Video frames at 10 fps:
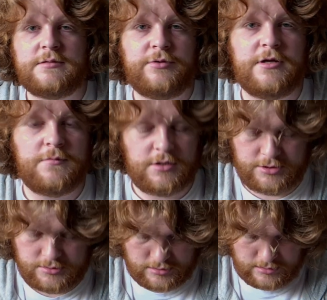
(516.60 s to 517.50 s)
pretty
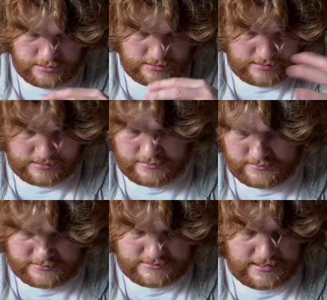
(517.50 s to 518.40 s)
much
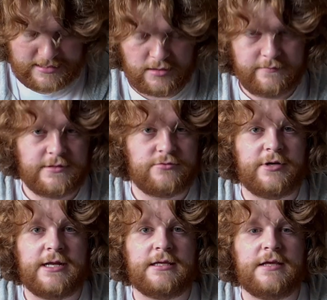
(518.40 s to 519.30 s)
the entirety of this
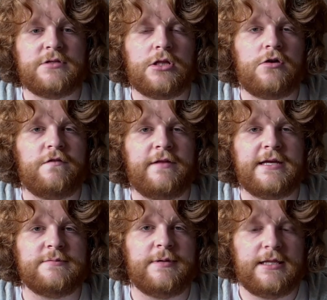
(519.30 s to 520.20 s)
rig. Gives a lot of
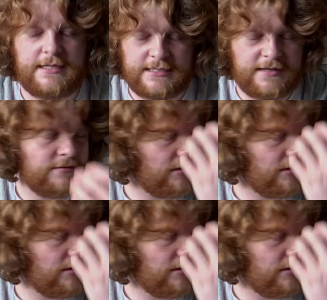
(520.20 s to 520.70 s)
flexibility. It gives